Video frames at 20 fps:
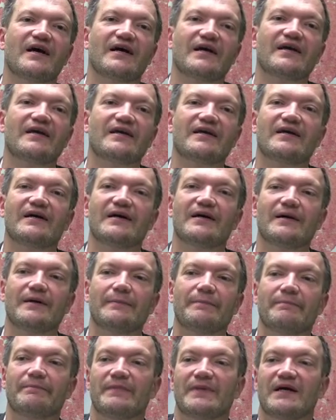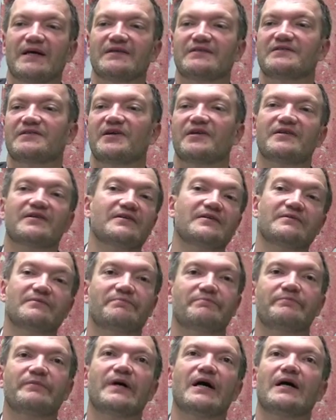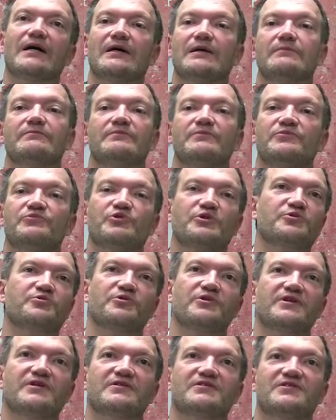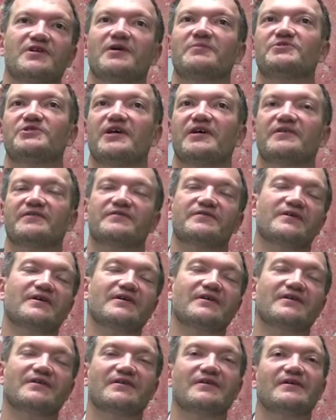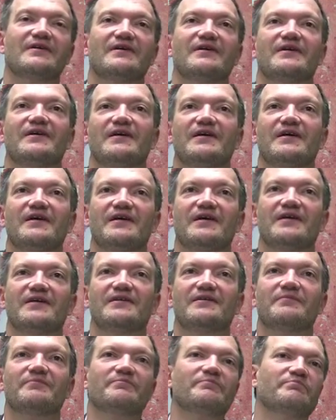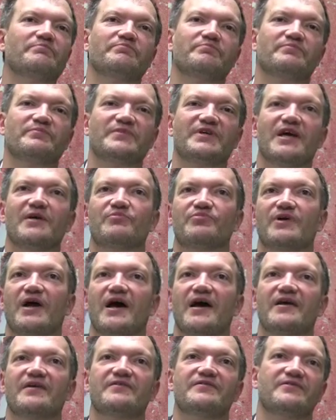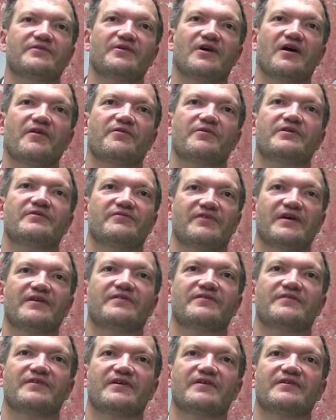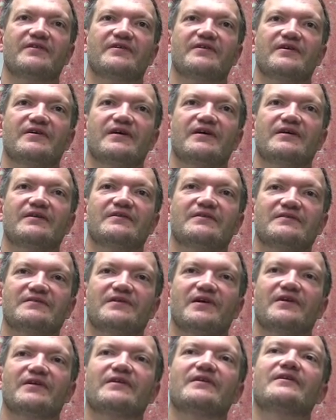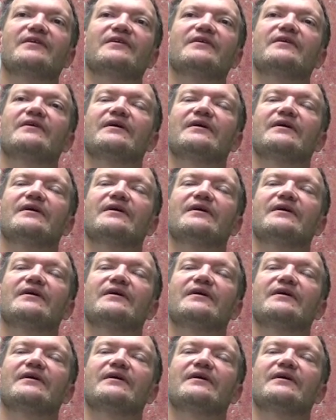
I started recruiting subjects in gay prides or other events and started